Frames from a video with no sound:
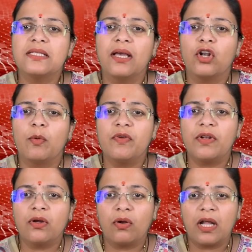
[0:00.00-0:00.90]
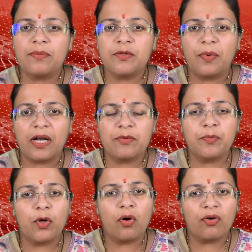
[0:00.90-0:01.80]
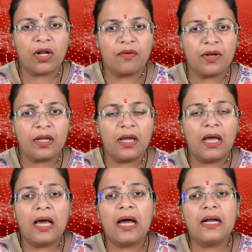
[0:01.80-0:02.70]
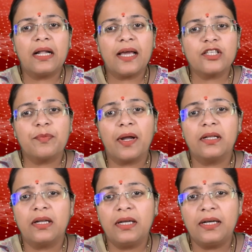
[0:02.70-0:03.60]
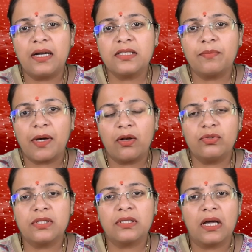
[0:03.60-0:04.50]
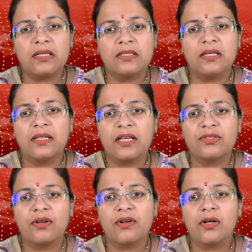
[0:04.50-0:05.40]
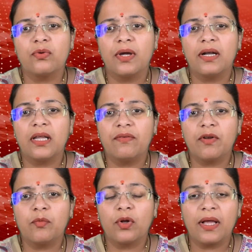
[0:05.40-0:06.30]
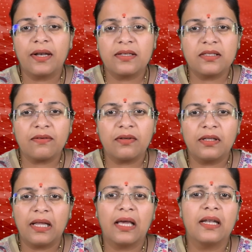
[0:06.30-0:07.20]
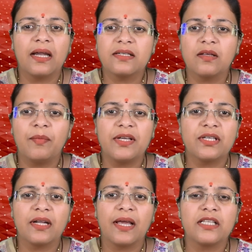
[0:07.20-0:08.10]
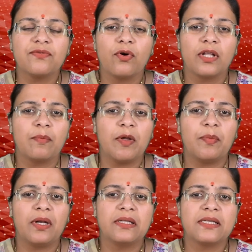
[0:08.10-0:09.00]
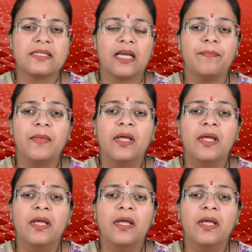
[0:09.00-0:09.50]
economy will collapse, perhaps beyond recovery, and I expect the leaders in Balochistan, Sindh, etc., to get even more aggressive. They can get some major gains for their people in this time.